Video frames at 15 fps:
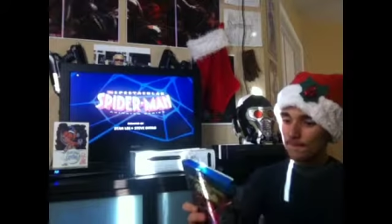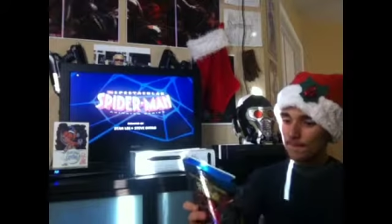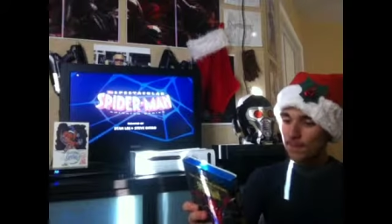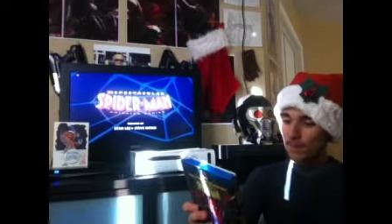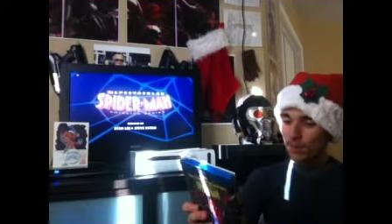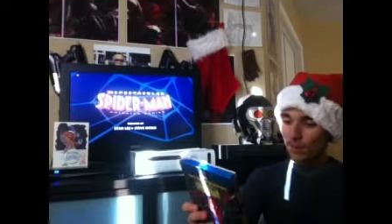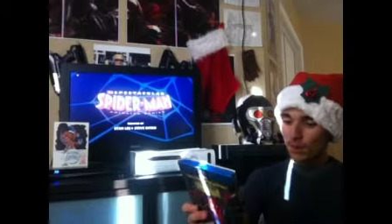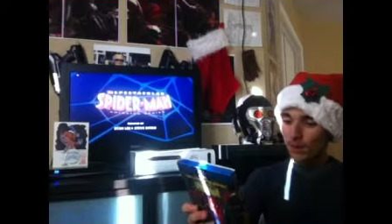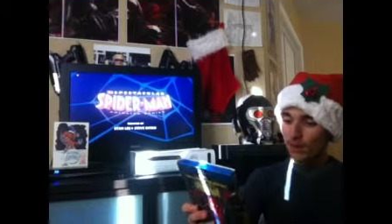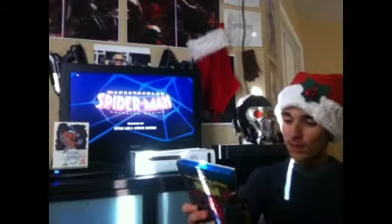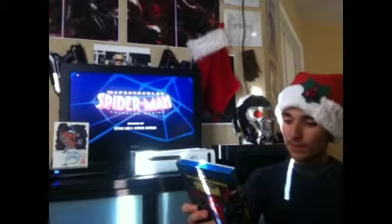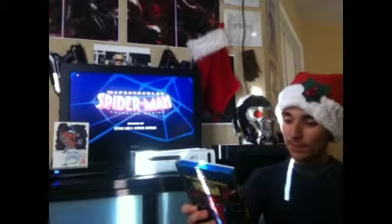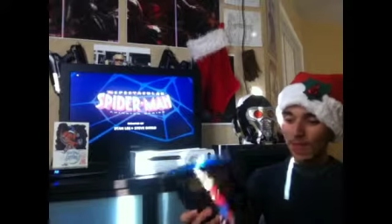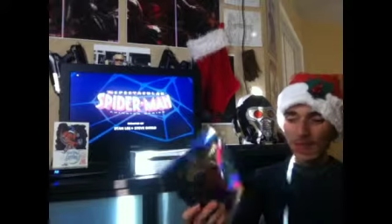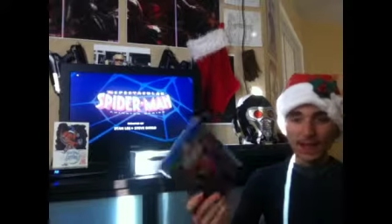one of the
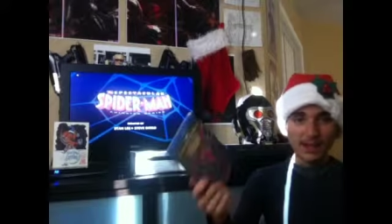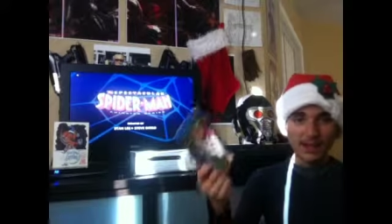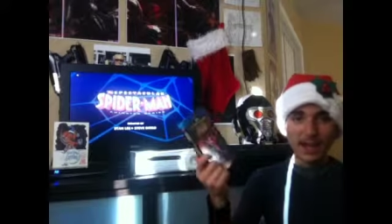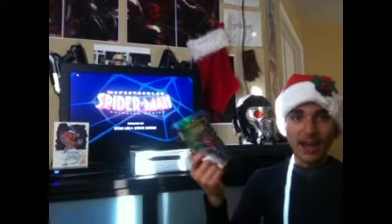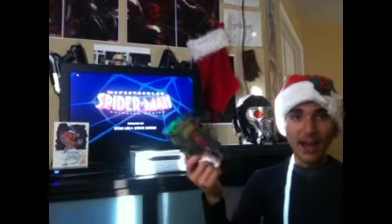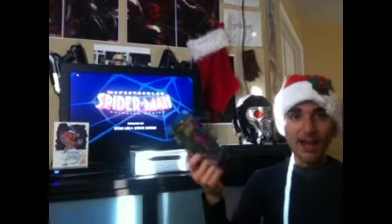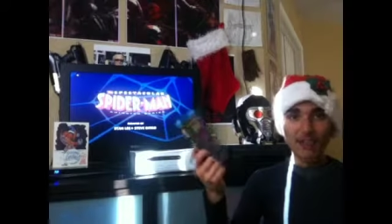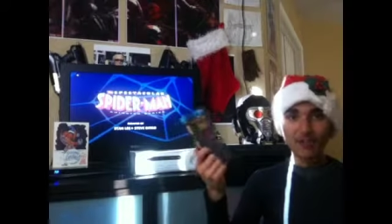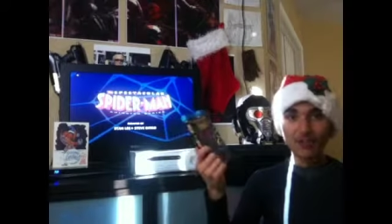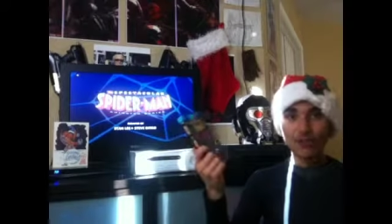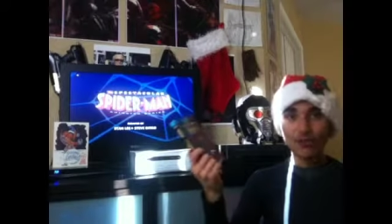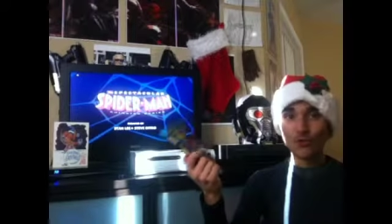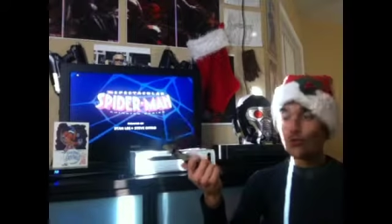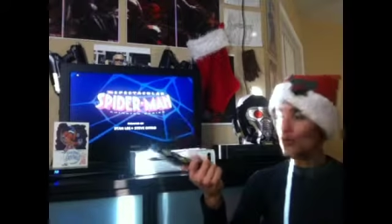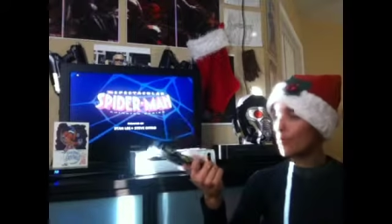main guys who
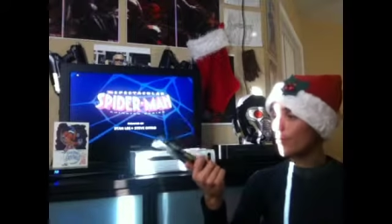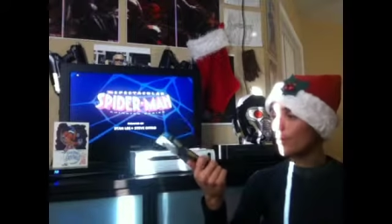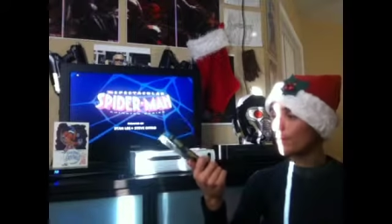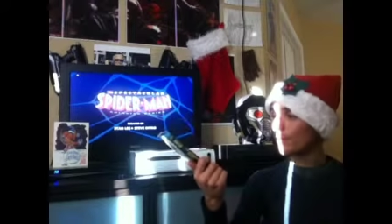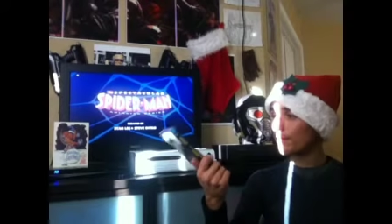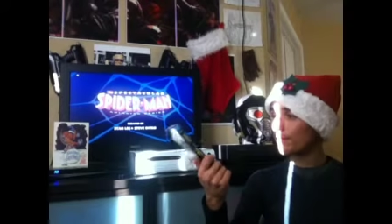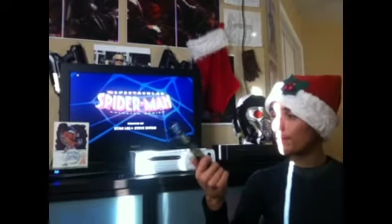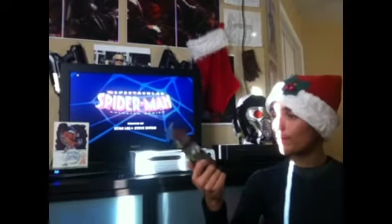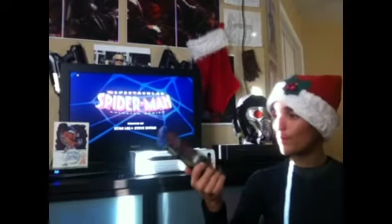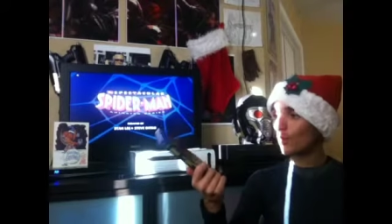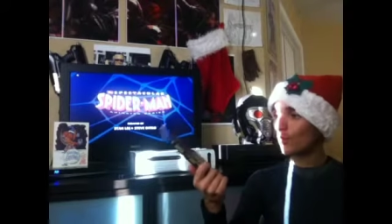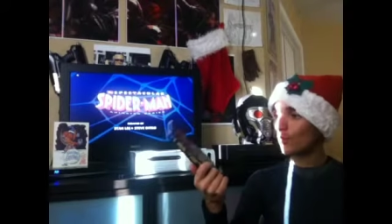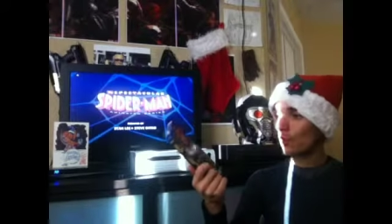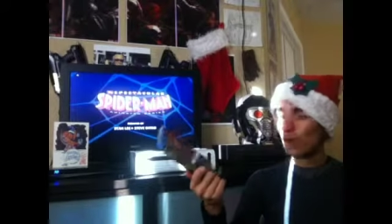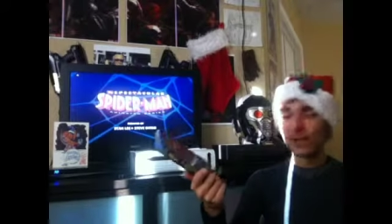was
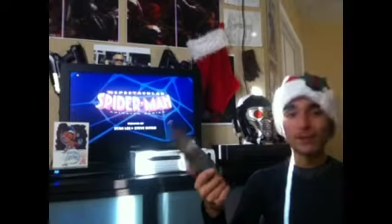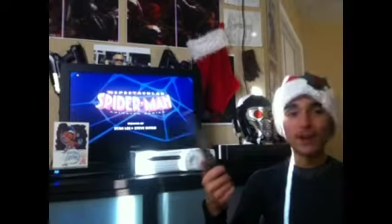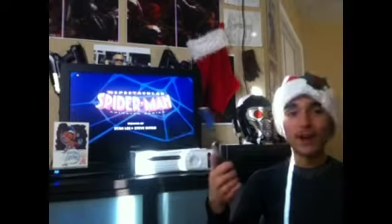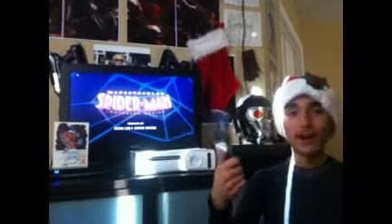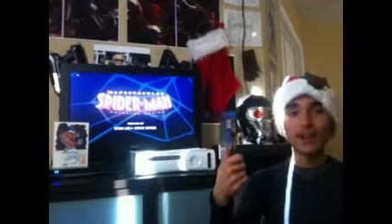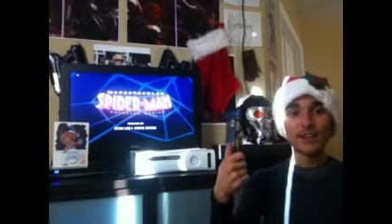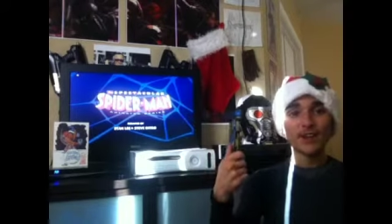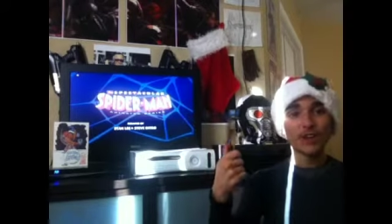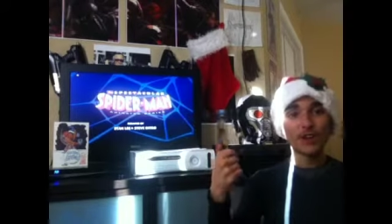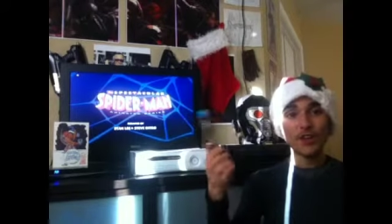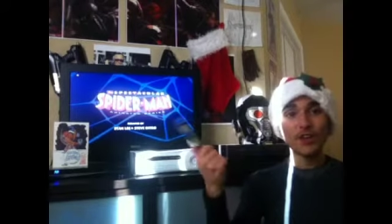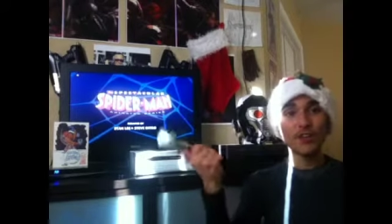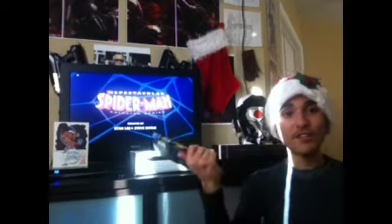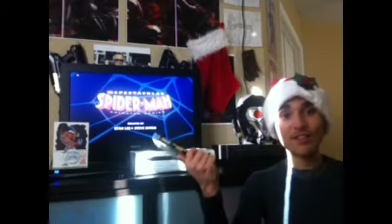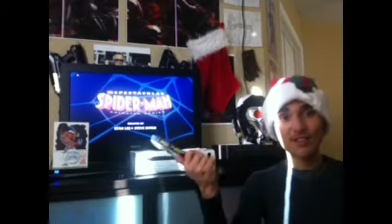working behind Young
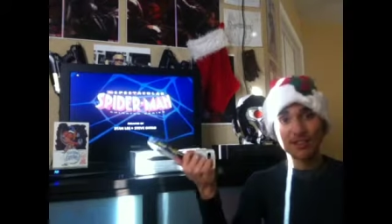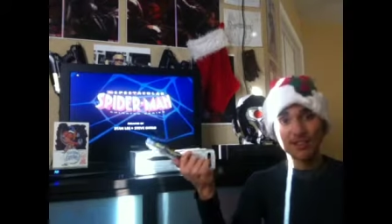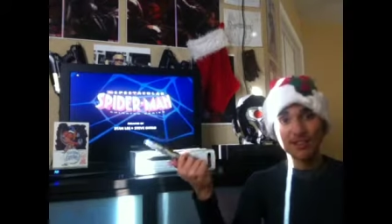Justice.